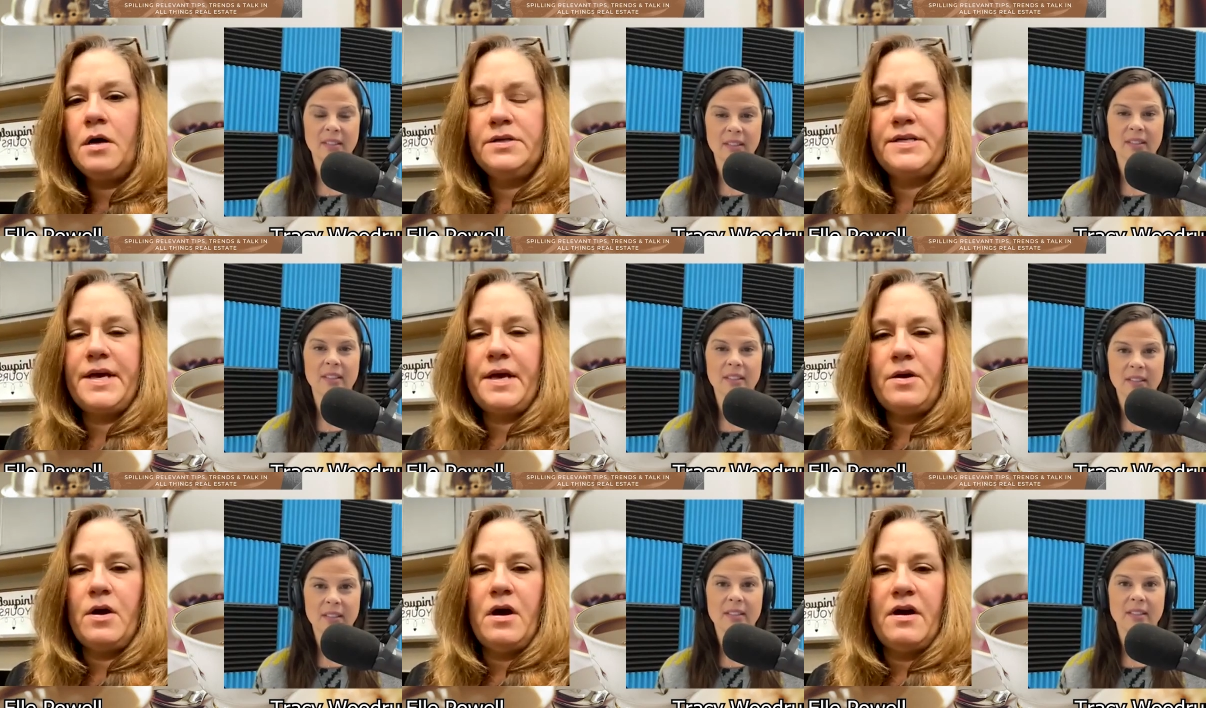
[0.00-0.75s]
Speaker 1: all
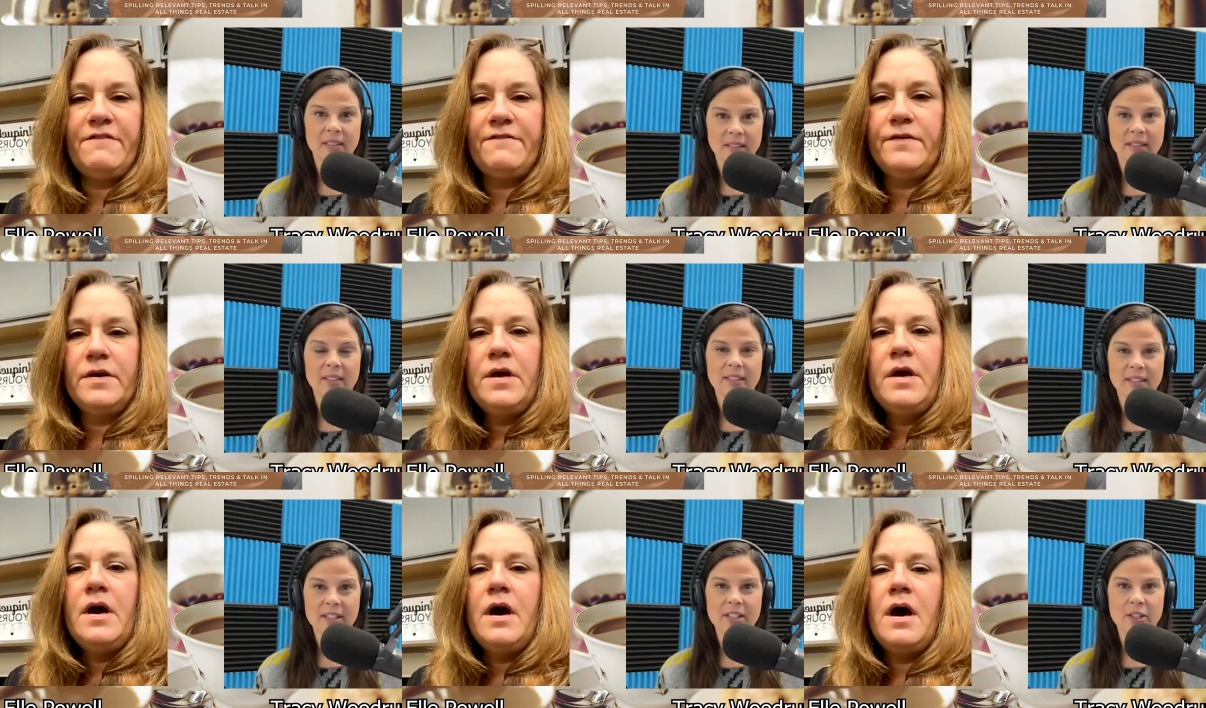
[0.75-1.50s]
taken off.
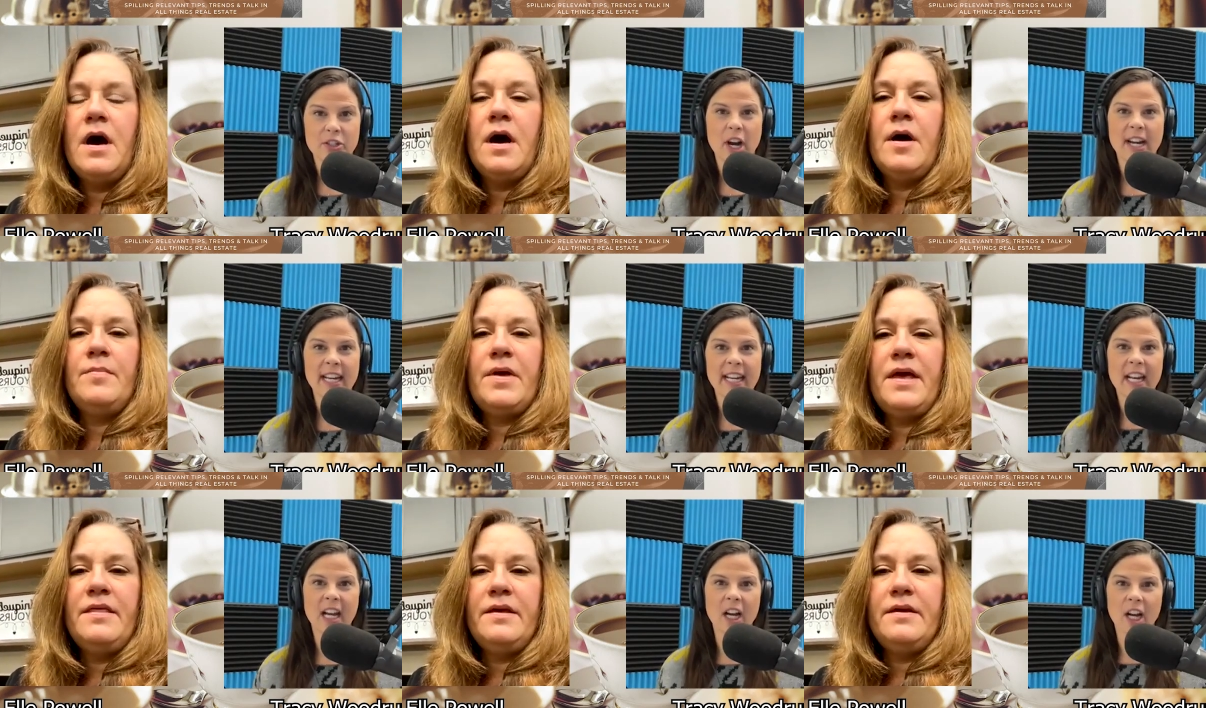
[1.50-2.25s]
Speaker 2: You're trying to
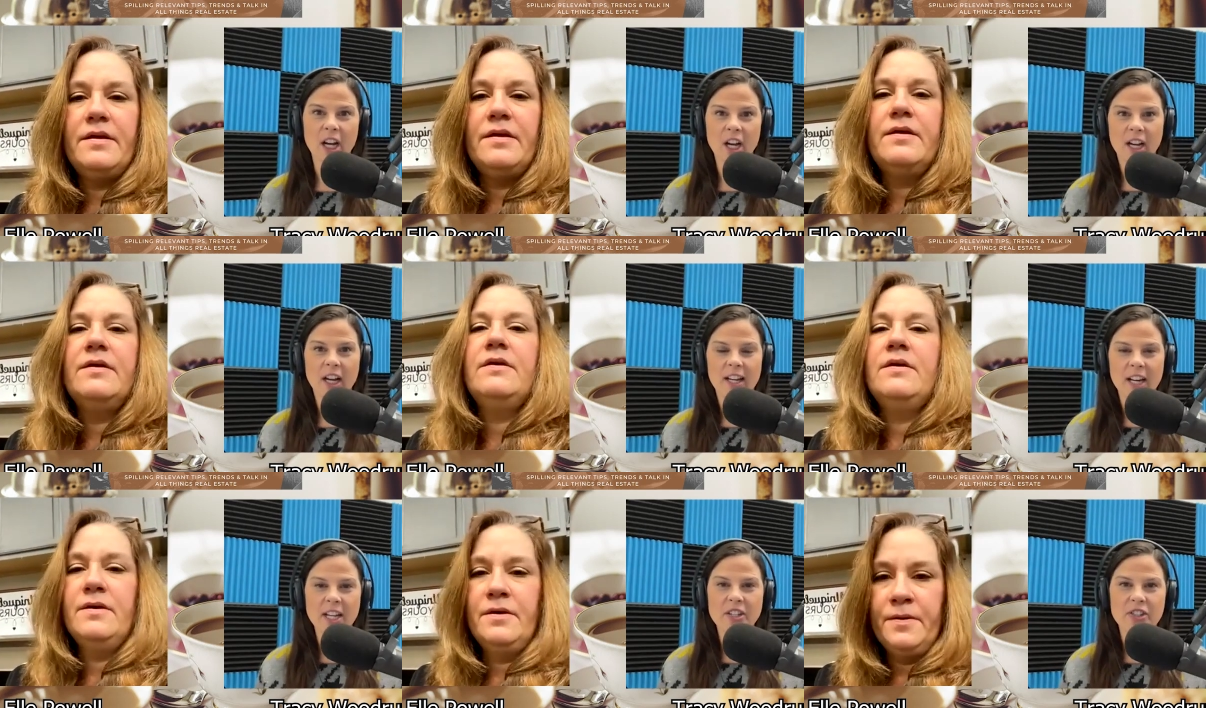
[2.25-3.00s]
get um, a, it, a,
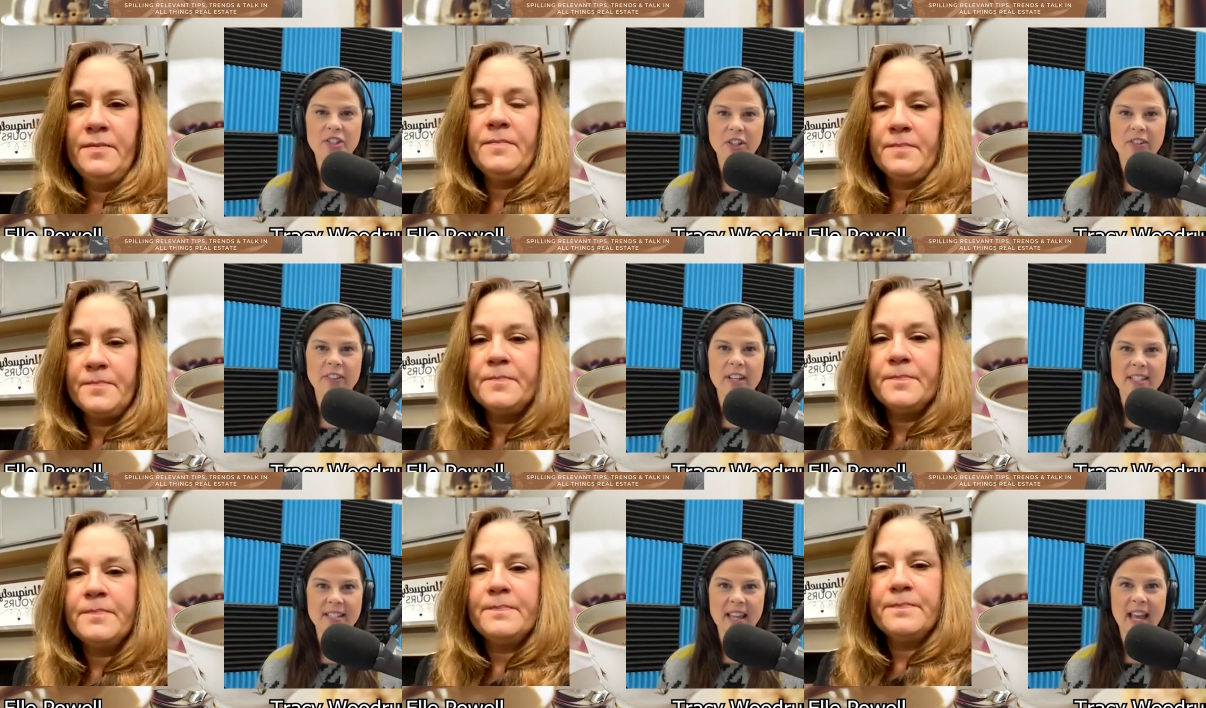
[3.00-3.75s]
nice
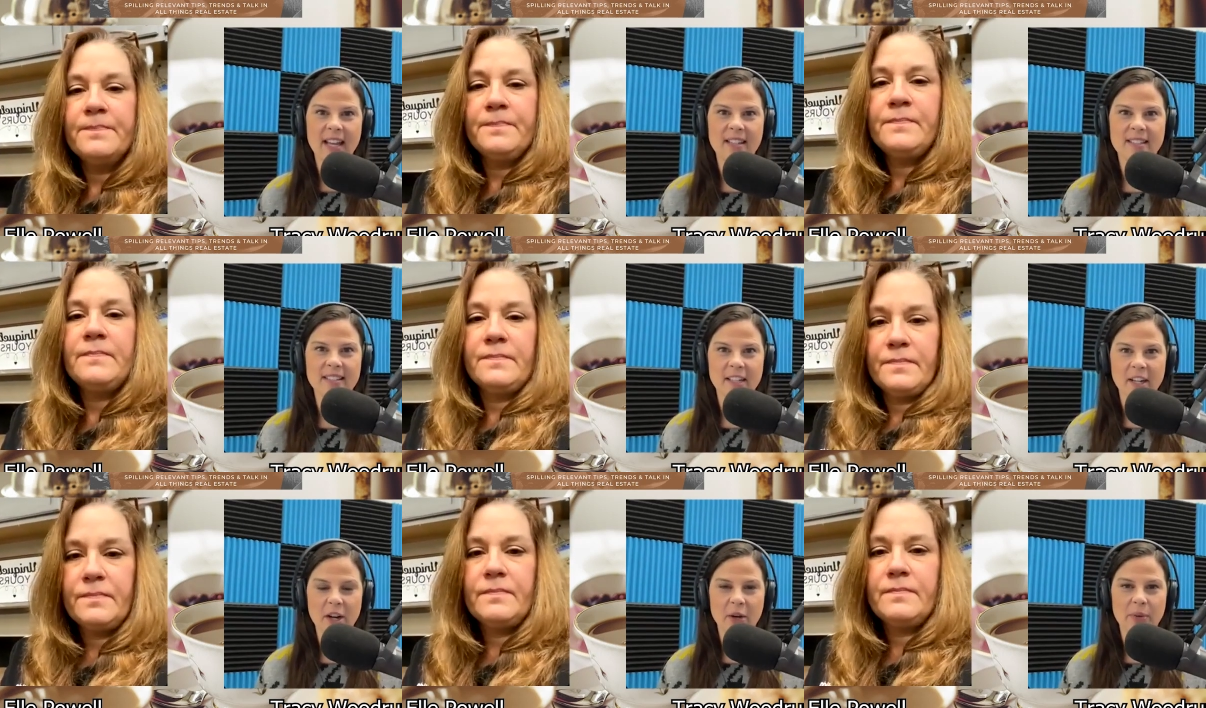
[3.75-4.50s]
surface that,
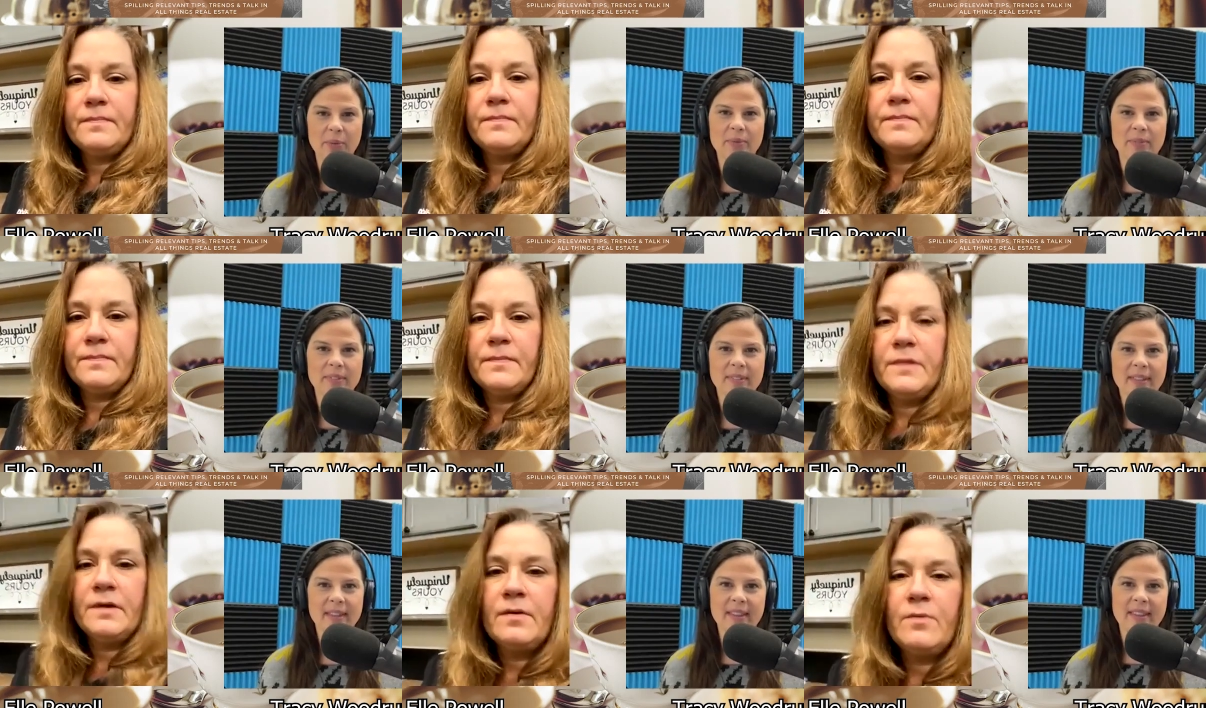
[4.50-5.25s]
you know,
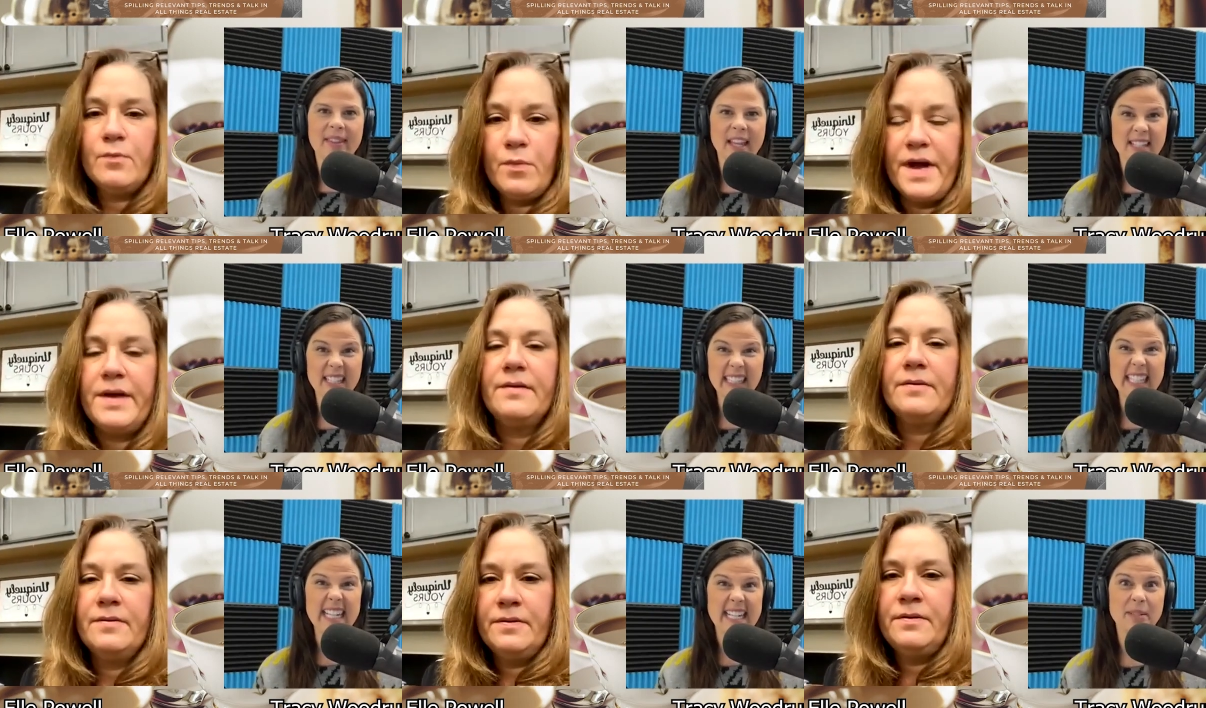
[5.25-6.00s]
that's right.
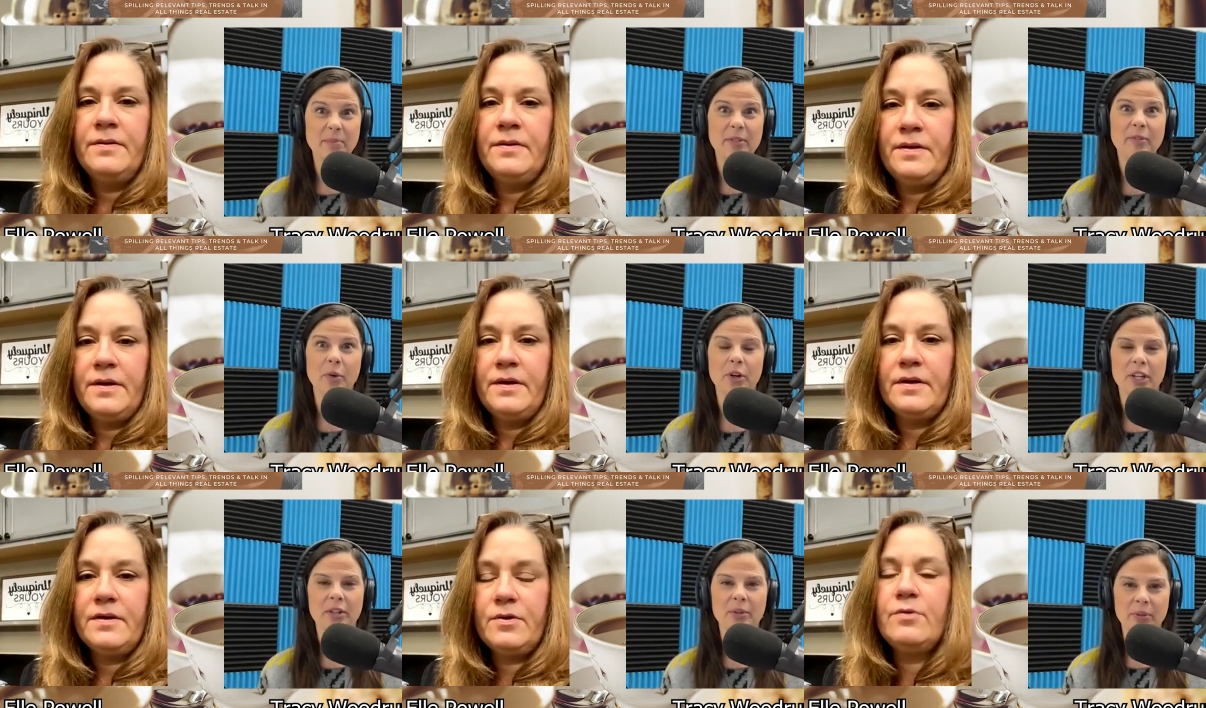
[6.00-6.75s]
clean before
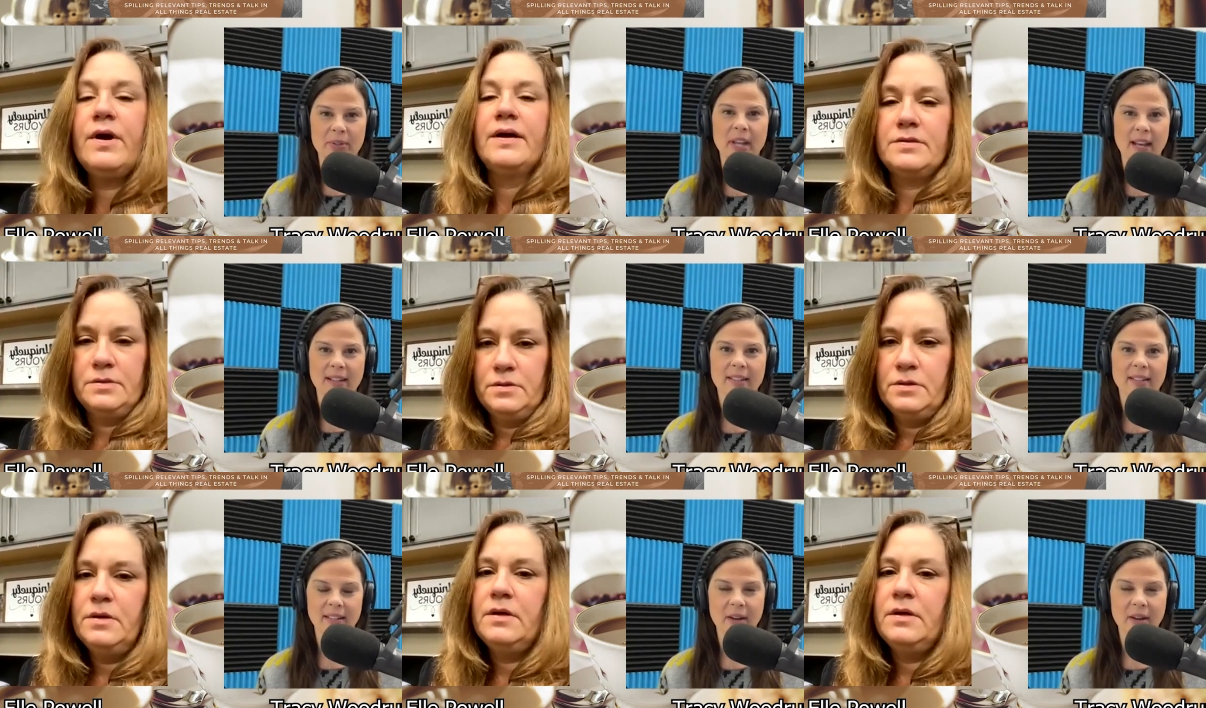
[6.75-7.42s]
you. Yeah. Correct.